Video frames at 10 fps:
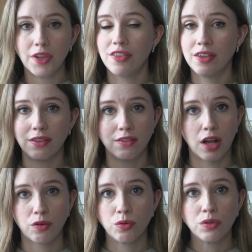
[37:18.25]
This is
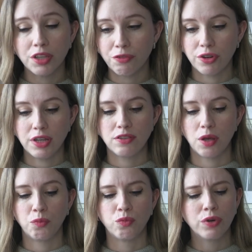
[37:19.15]
not cruelty free, so
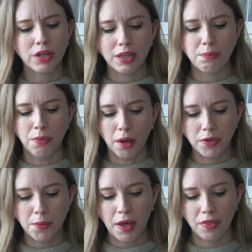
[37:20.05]
I'm really
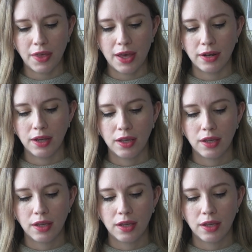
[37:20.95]
bummed about that